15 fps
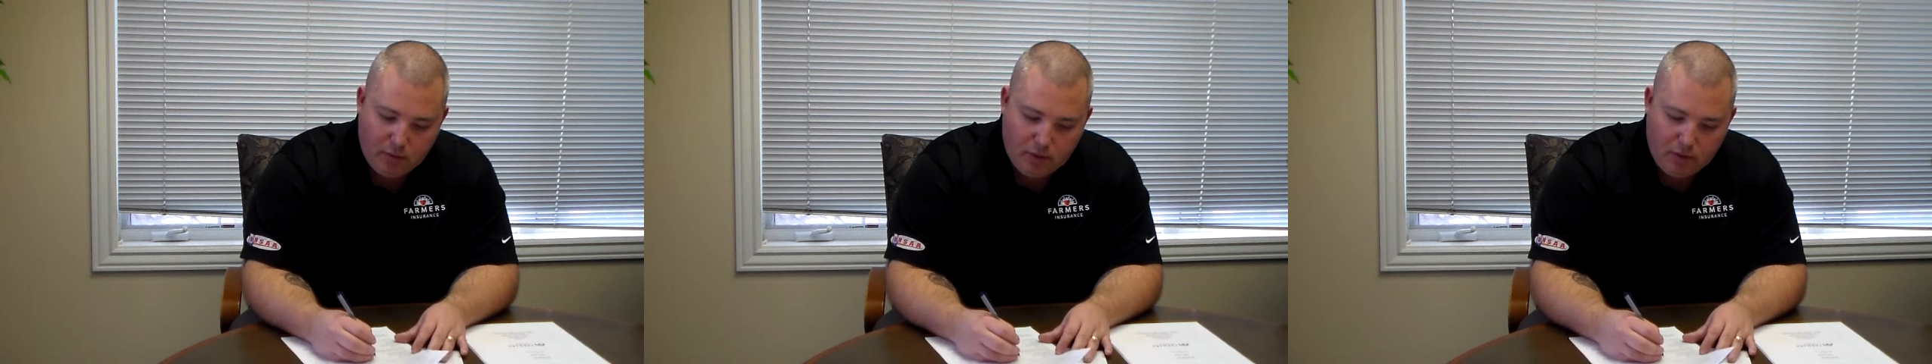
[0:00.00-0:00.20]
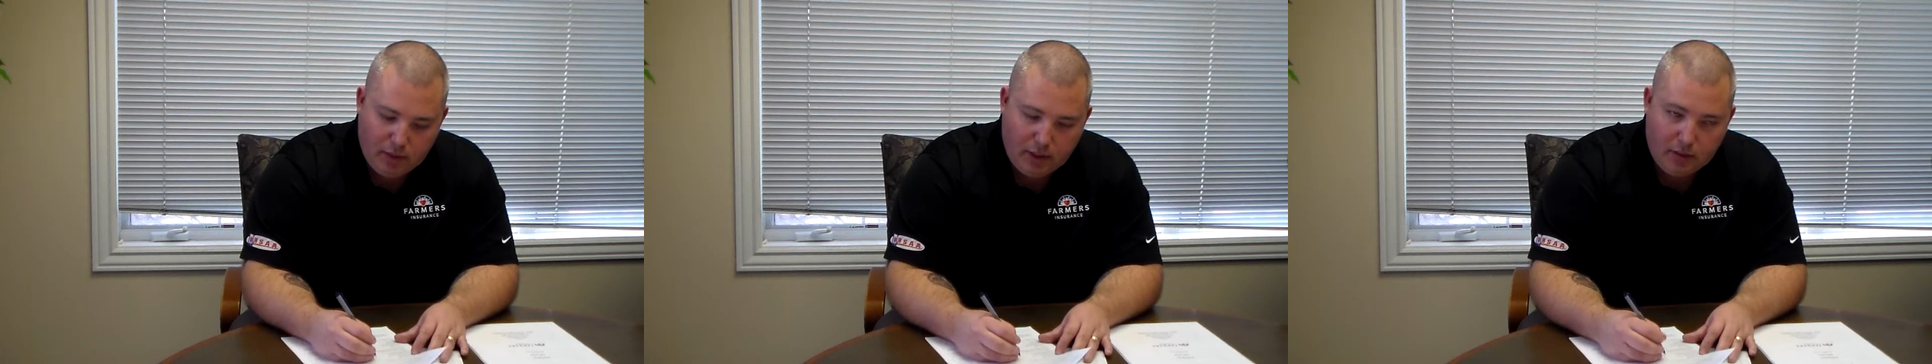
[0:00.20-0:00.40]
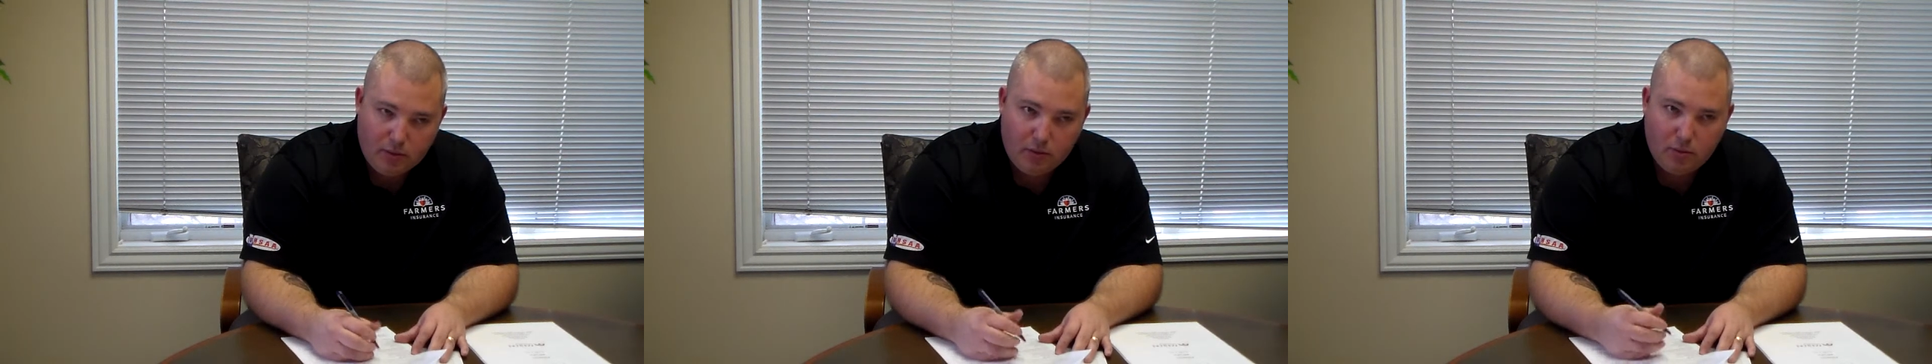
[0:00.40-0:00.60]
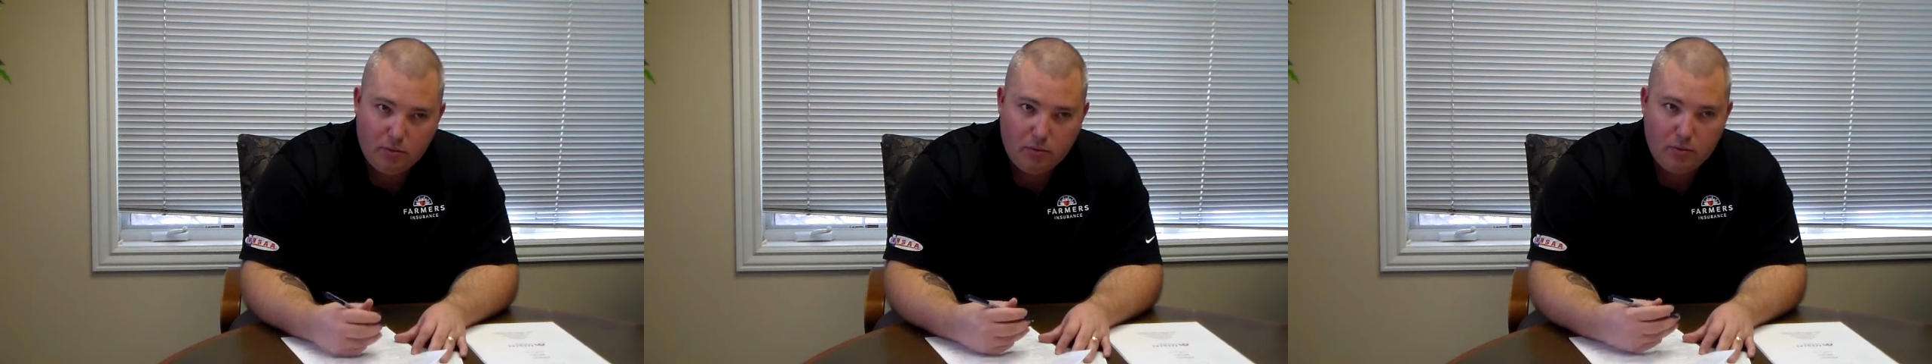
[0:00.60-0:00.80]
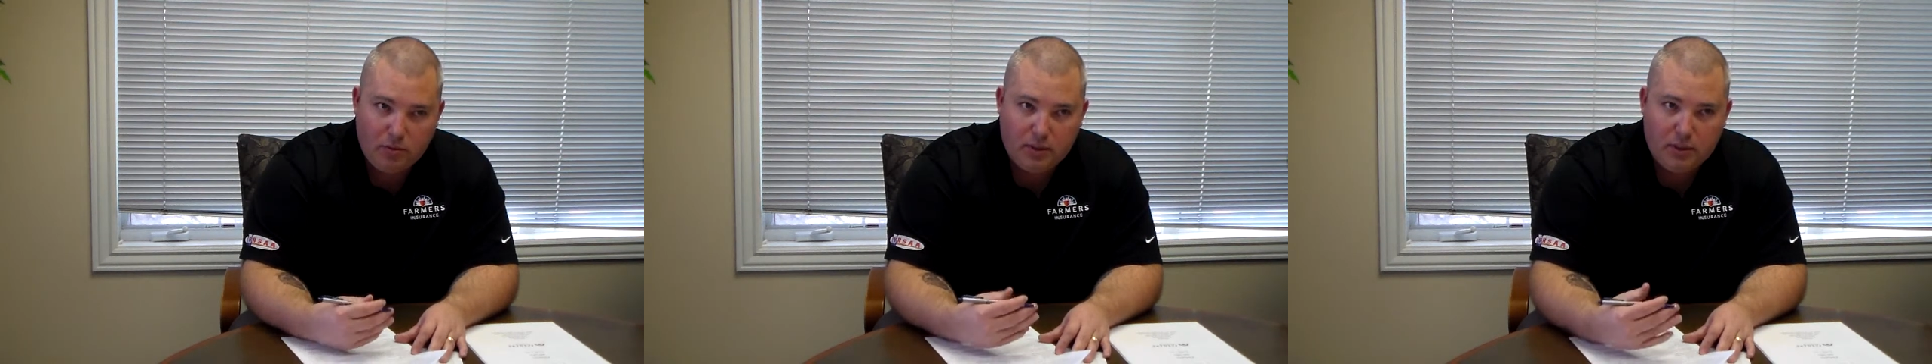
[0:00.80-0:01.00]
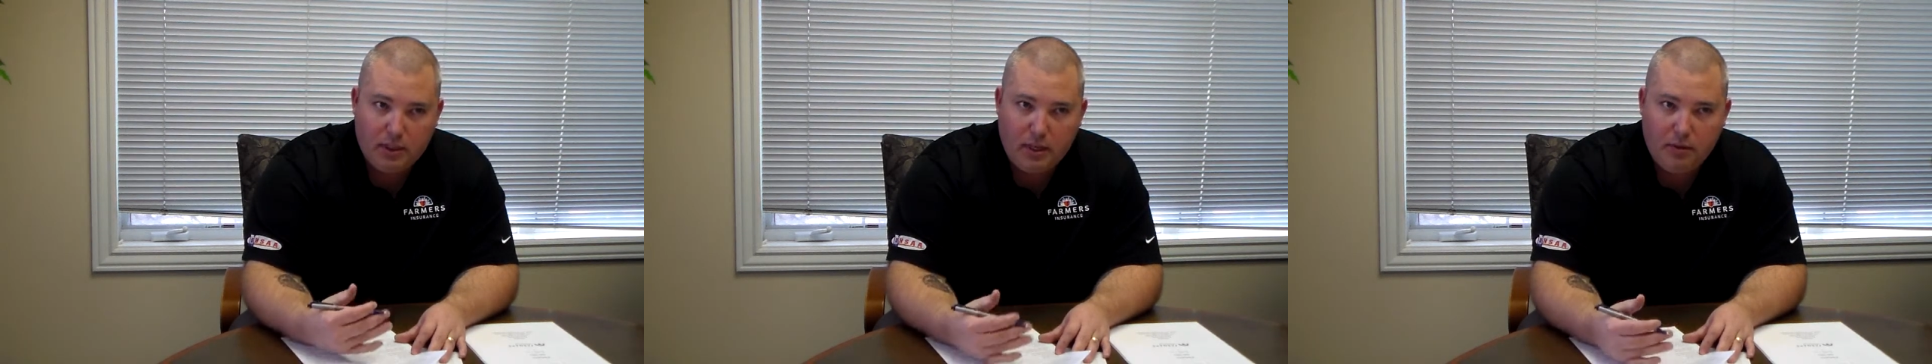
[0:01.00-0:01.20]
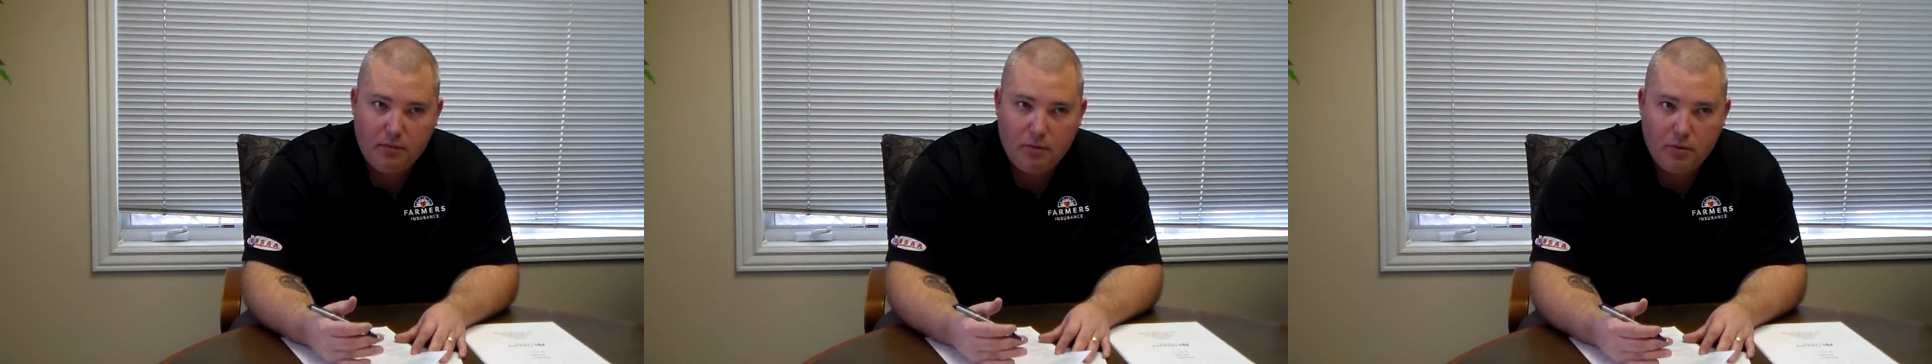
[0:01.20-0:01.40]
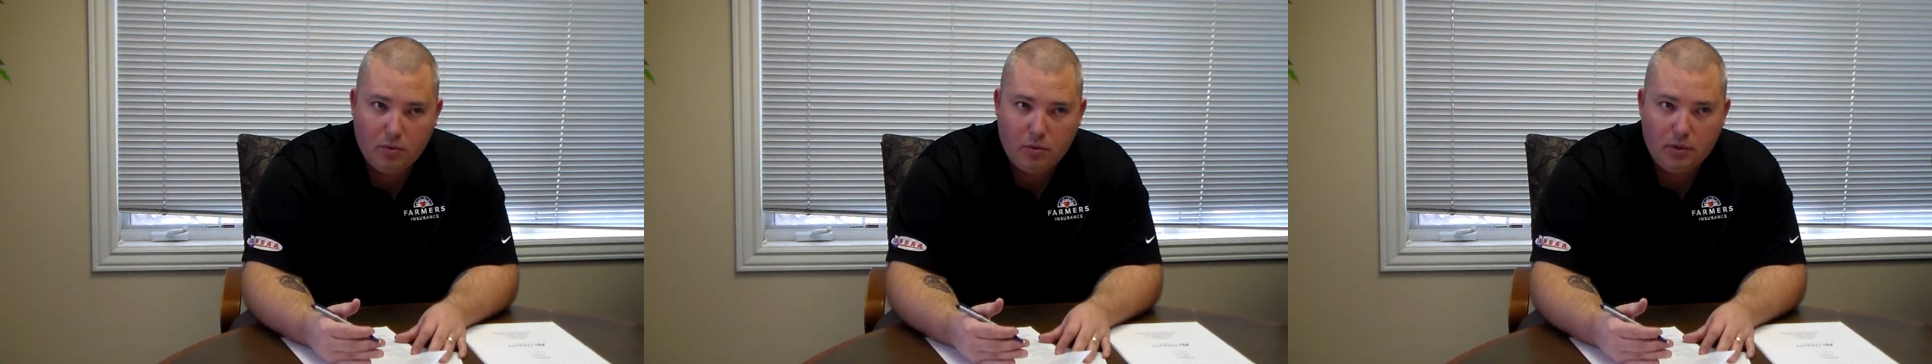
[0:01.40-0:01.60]
would you like to
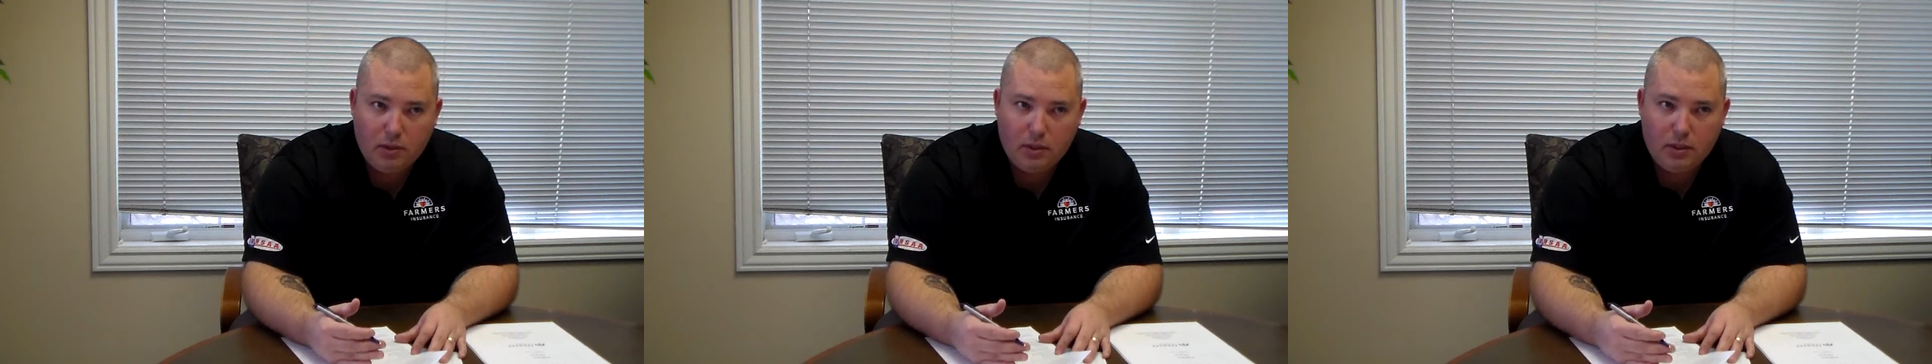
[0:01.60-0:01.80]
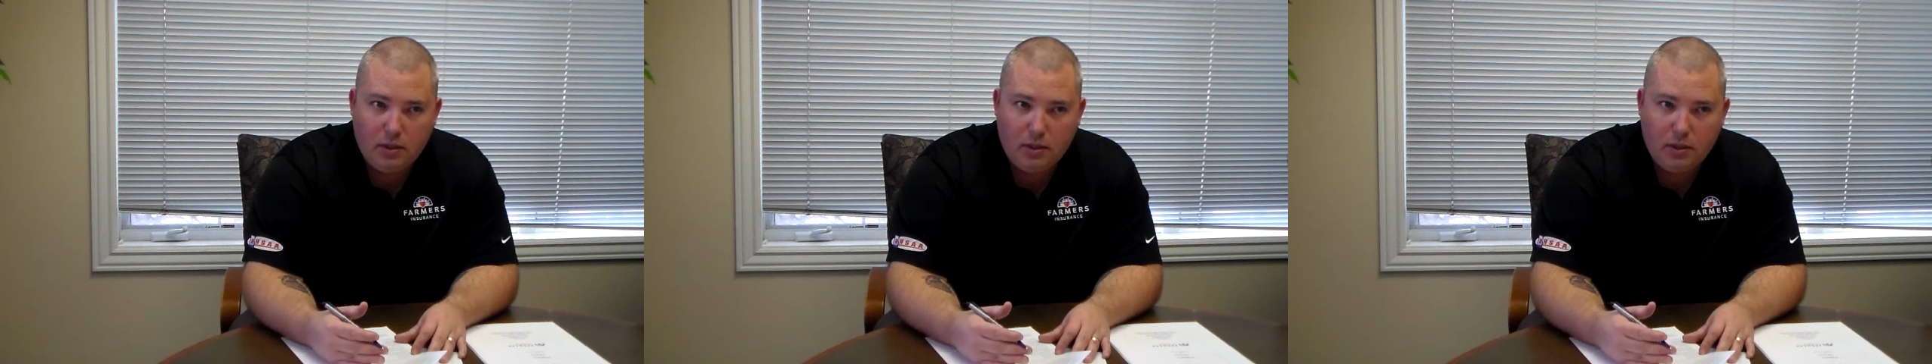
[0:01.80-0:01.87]
save towards